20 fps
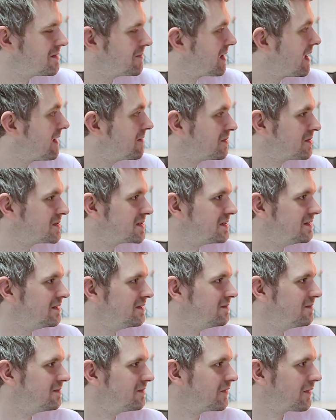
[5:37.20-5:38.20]
be able
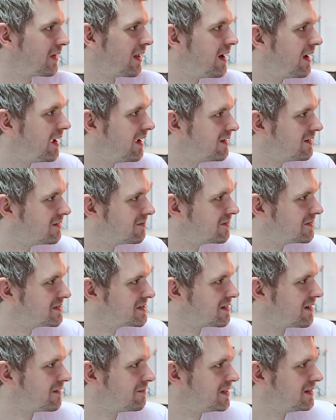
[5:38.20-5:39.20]
to fly
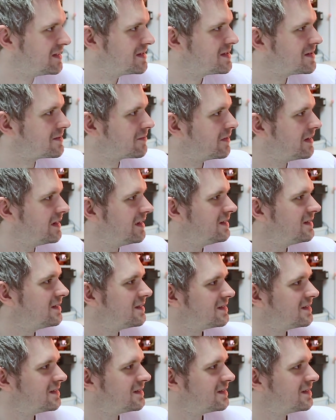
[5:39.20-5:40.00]
underwater? I mean, this is weird.